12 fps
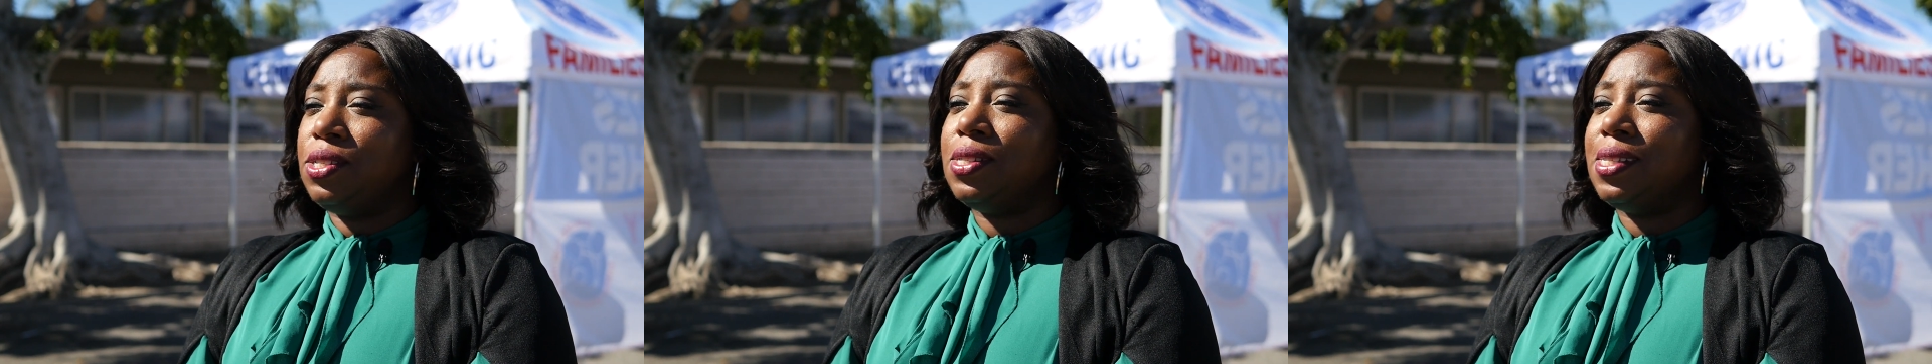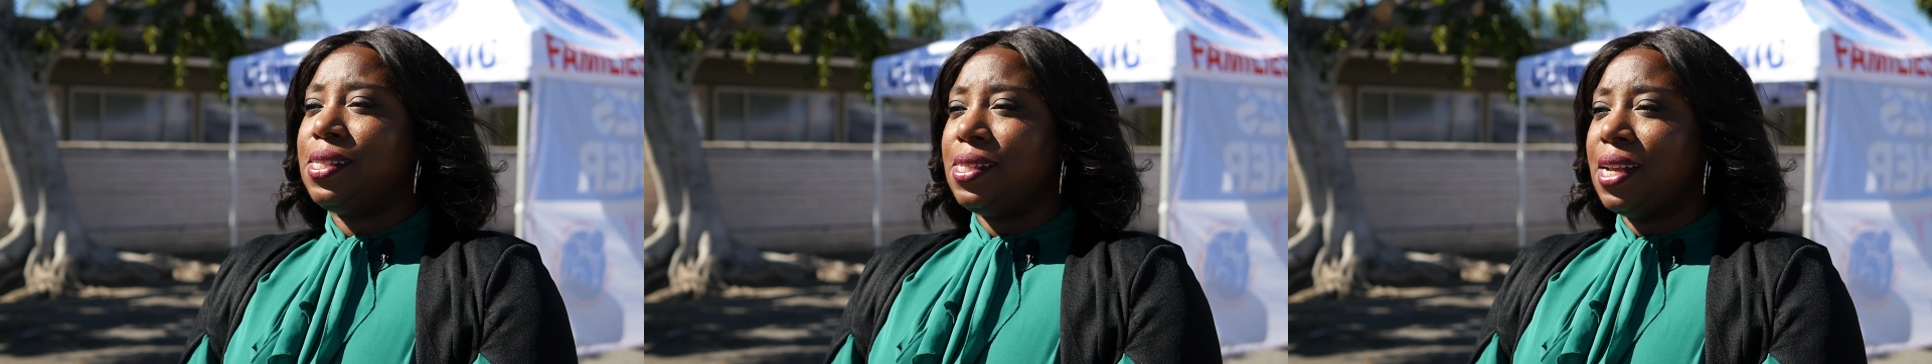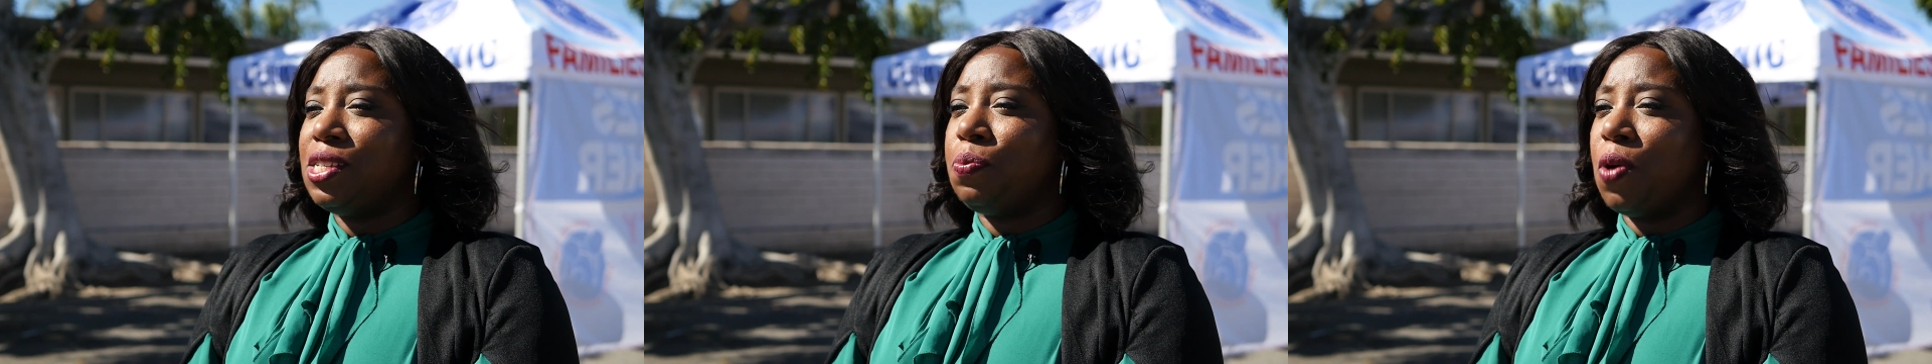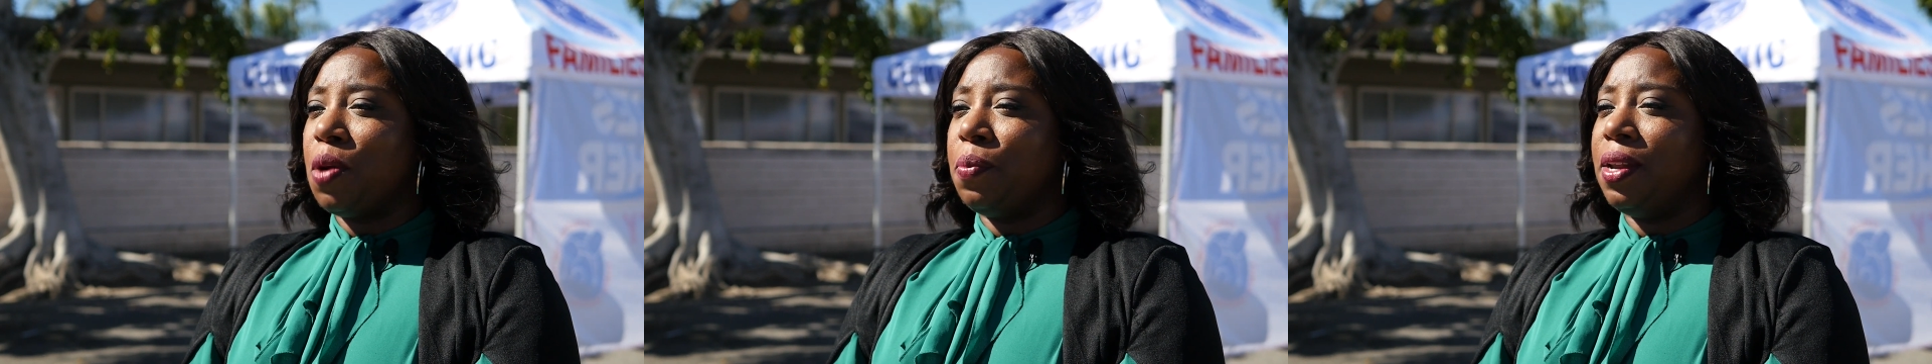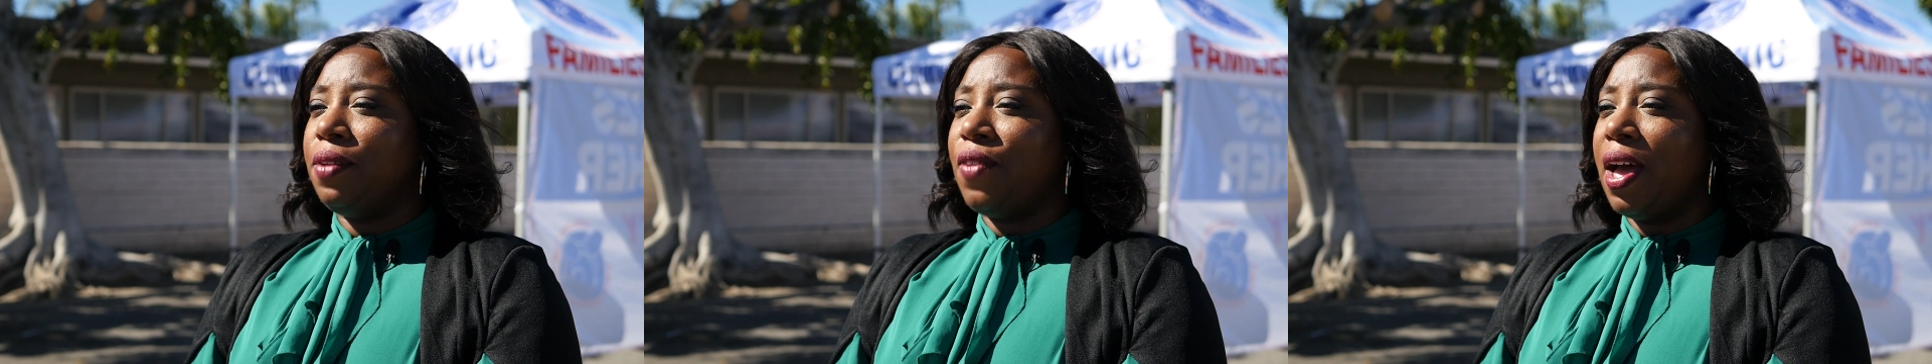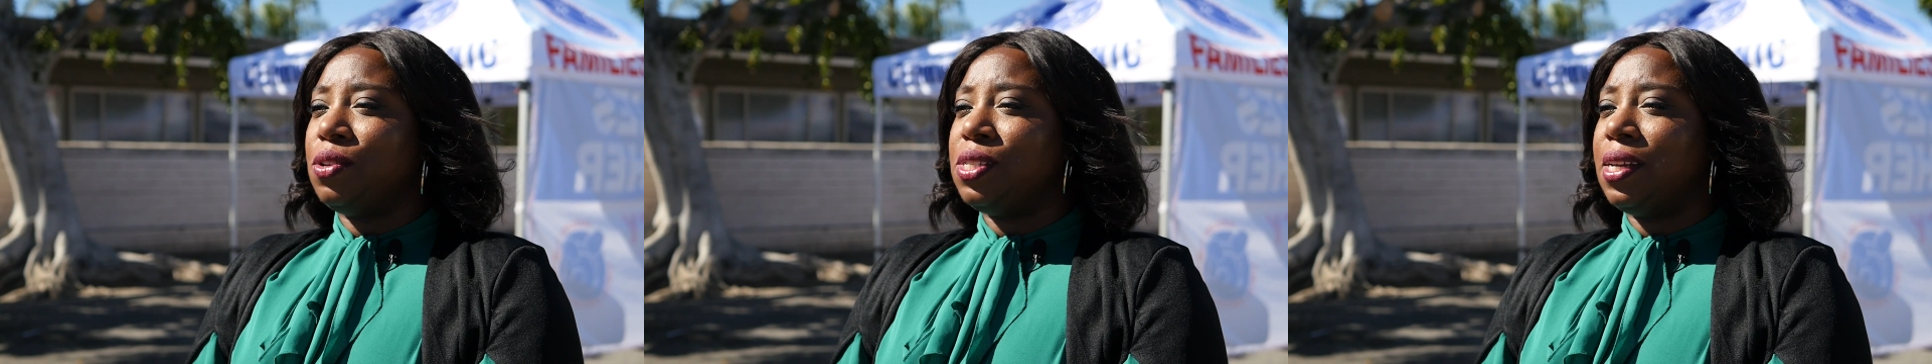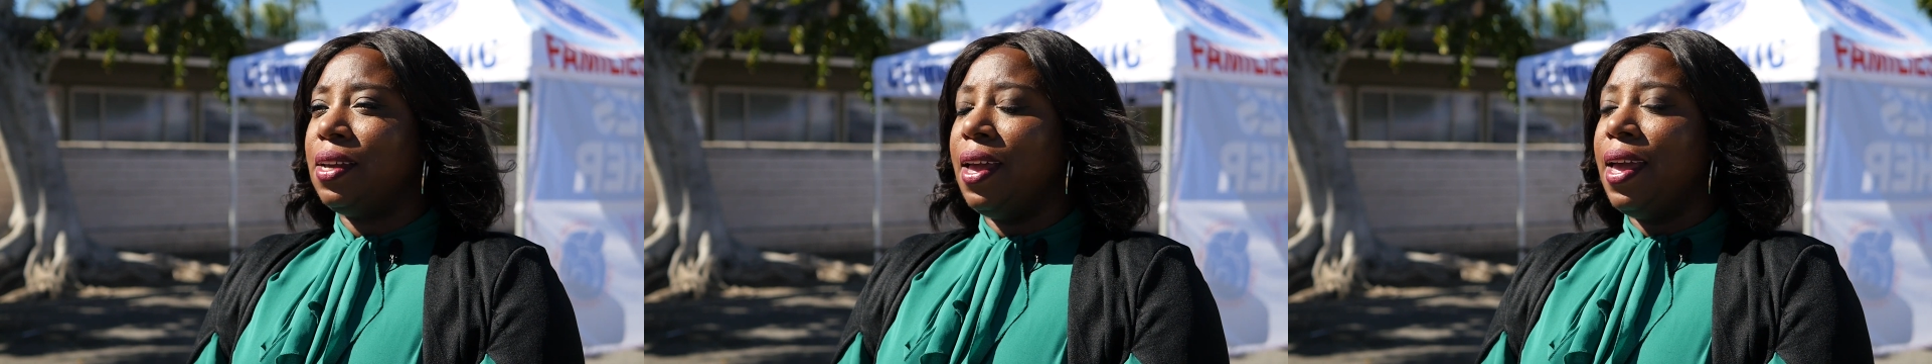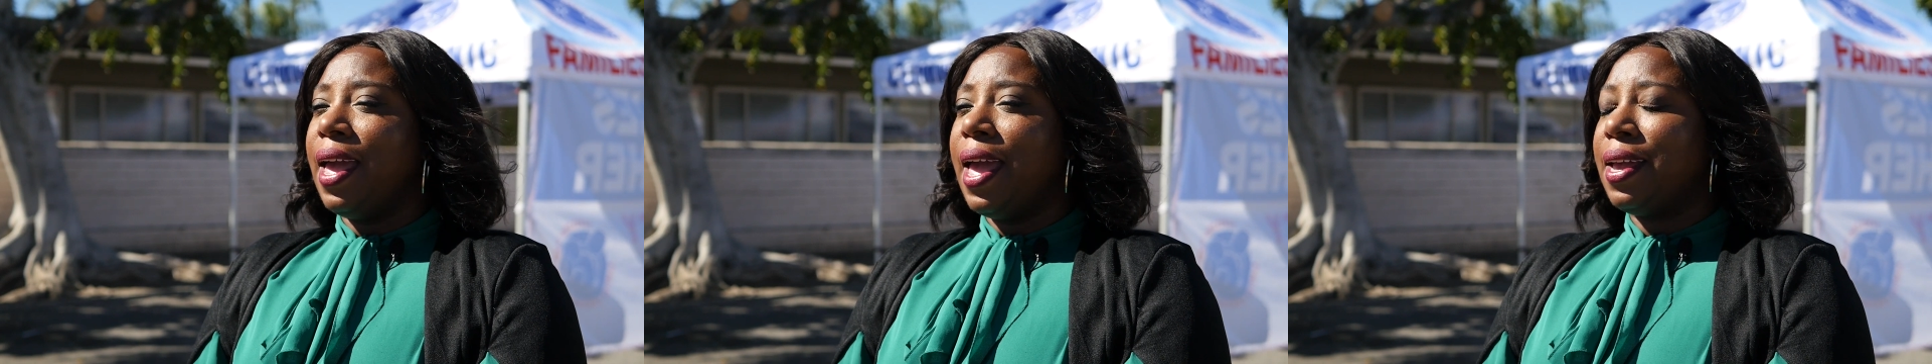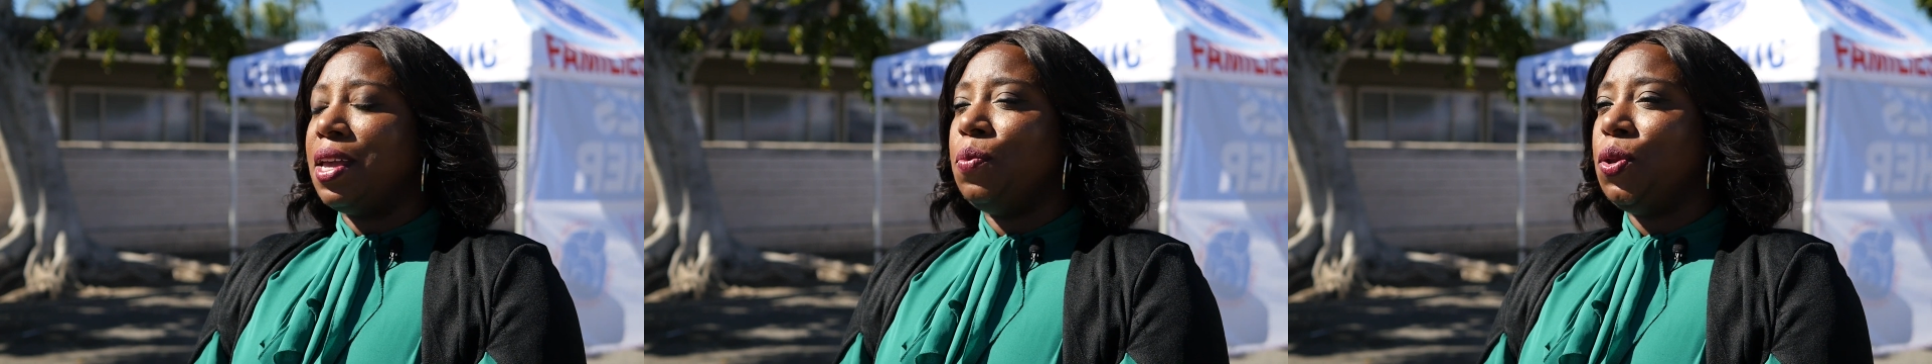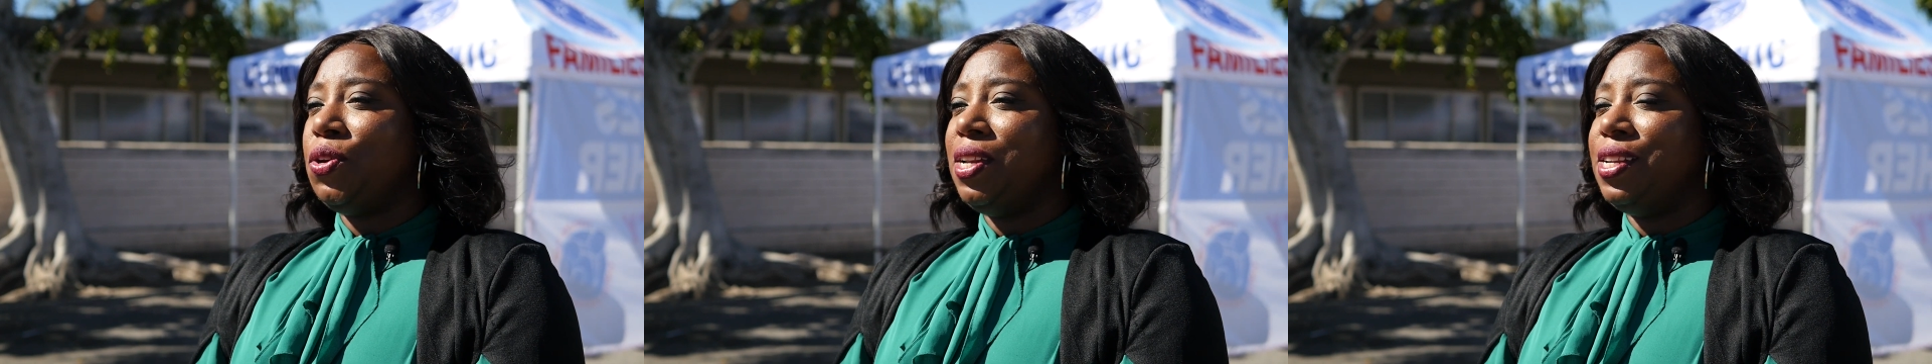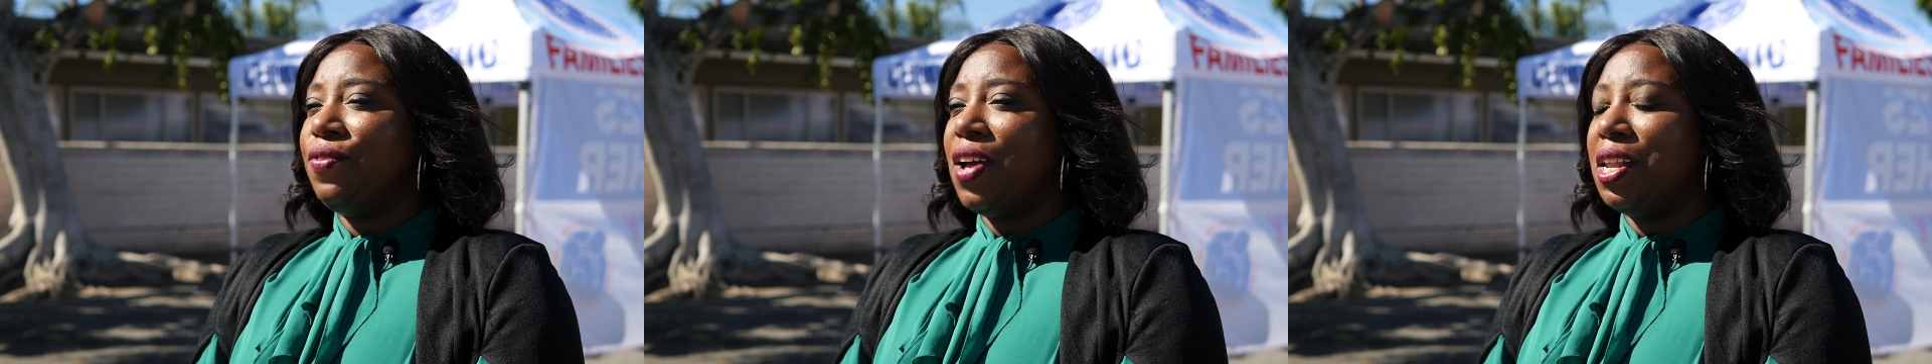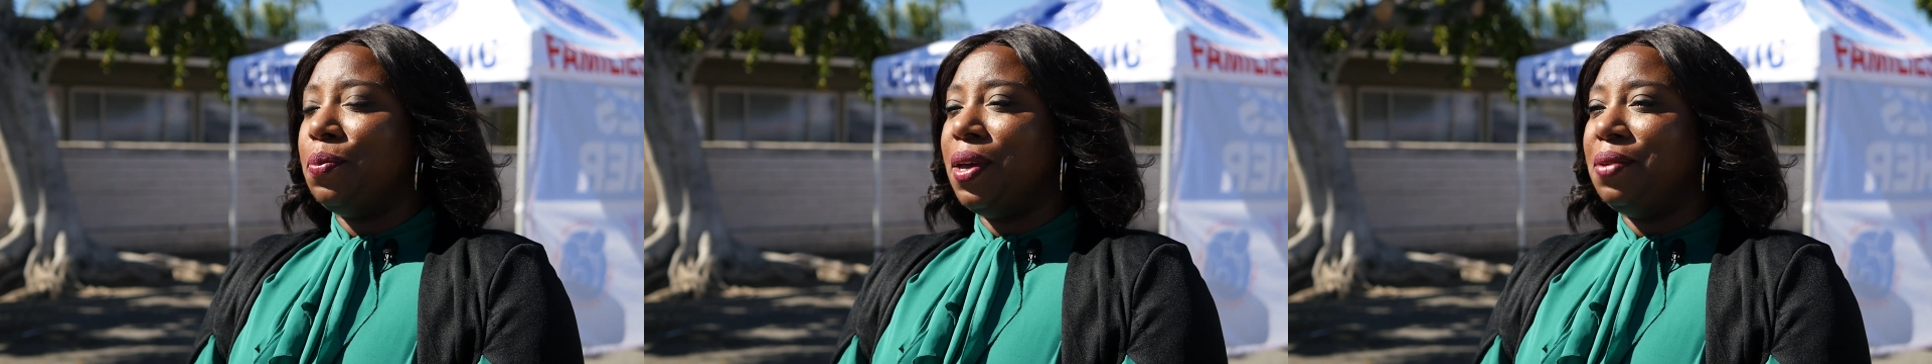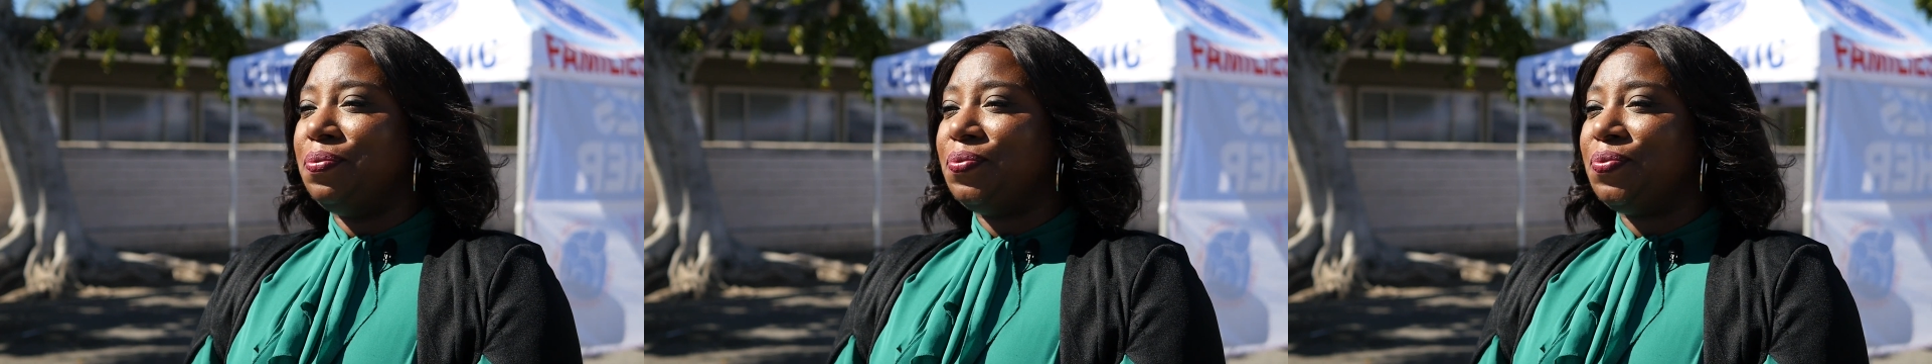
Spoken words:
to the State Department of Housing and Community Development.